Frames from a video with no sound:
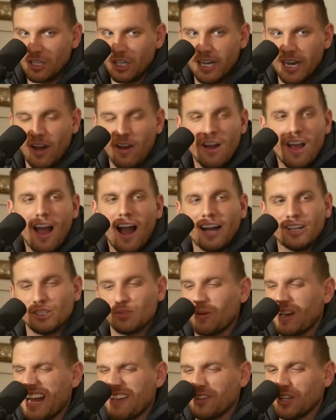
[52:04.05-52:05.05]
Yeah. You know, I just
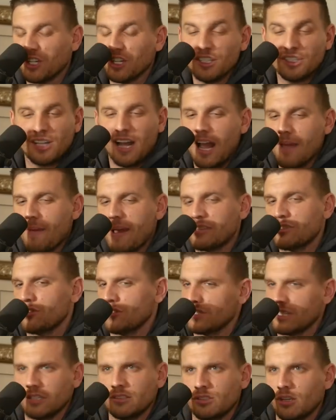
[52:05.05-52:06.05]
want to have a good time. As soon
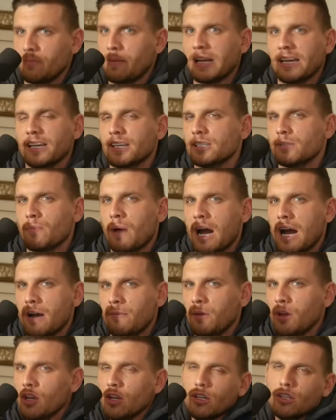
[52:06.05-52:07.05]
as I saw my kid's
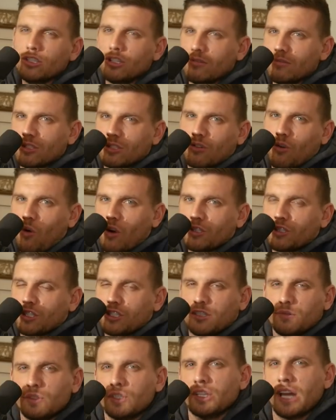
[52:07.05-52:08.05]
mom, she was gorgeous.
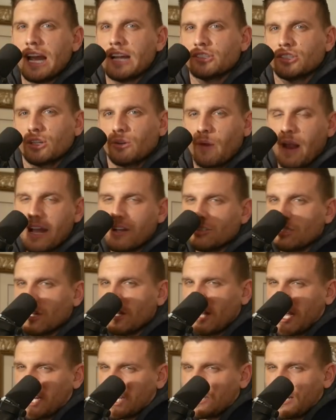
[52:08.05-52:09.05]
She was dancing around. She
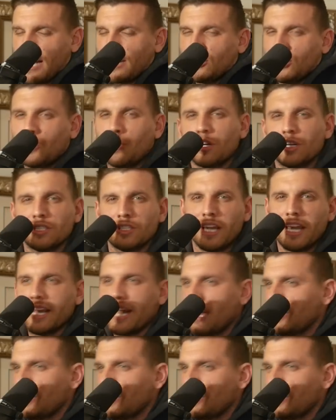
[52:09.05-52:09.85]
had like a tattoo in her tit.